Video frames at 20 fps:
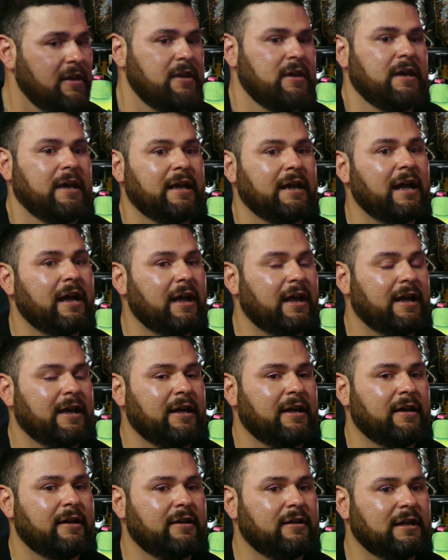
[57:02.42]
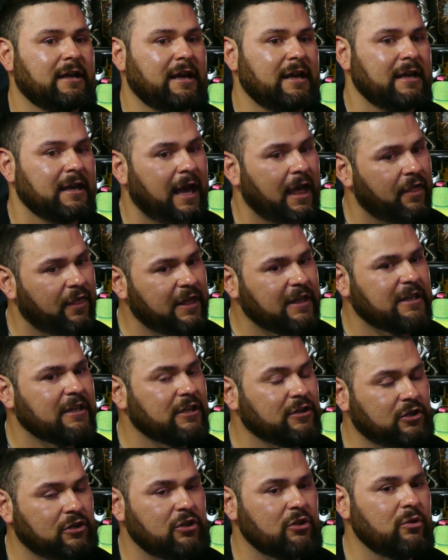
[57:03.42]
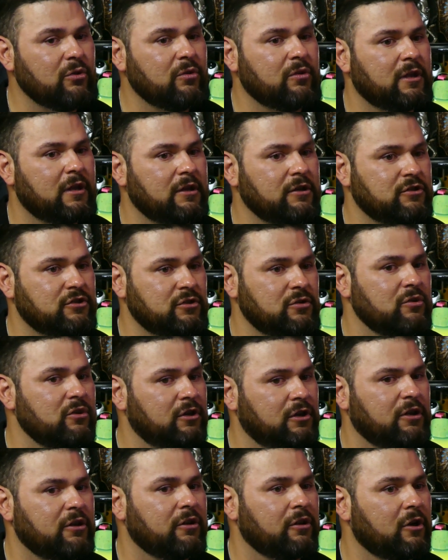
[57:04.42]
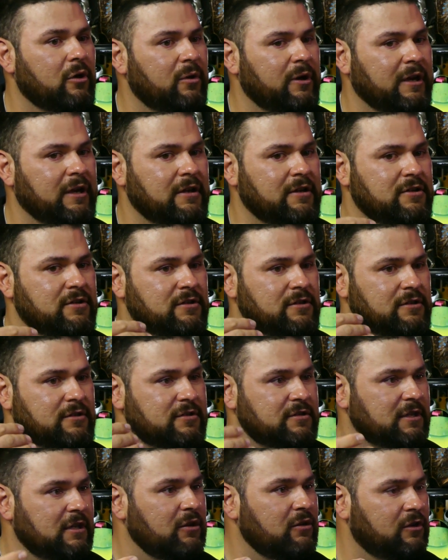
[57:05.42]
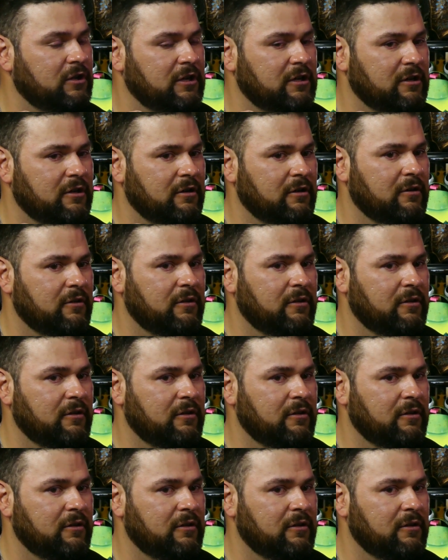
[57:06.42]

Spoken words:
and I think he knew that junior year going into senior year